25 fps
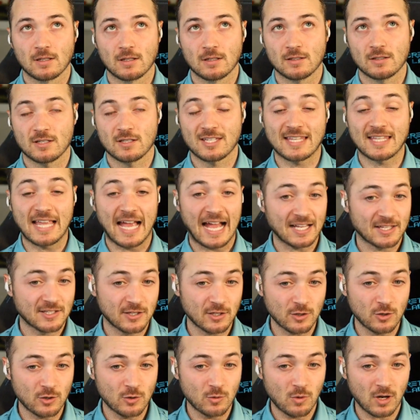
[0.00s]
stats
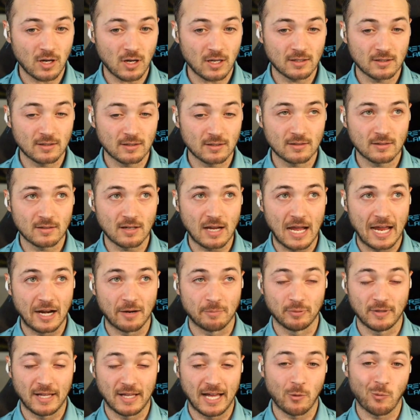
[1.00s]
that you want and
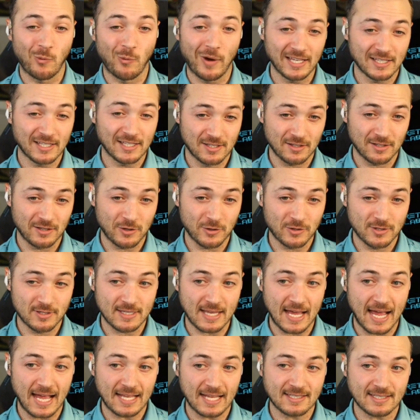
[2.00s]
apply weights to
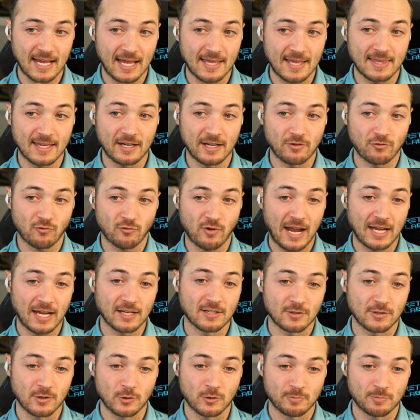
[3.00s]
those stats and then it
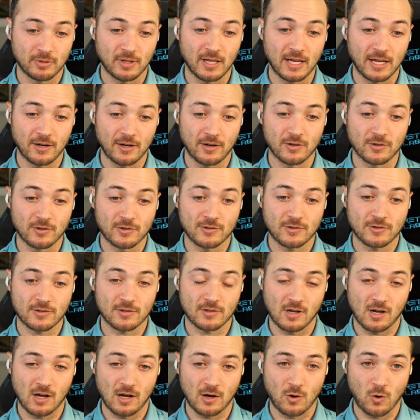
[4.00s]
ranks those players
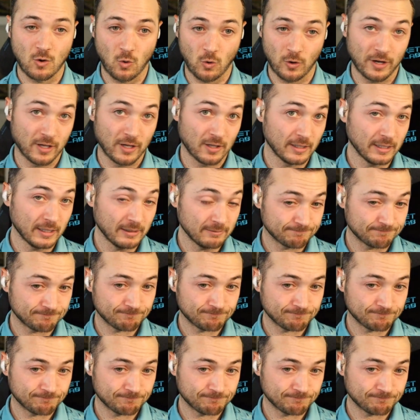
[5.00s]
accordingly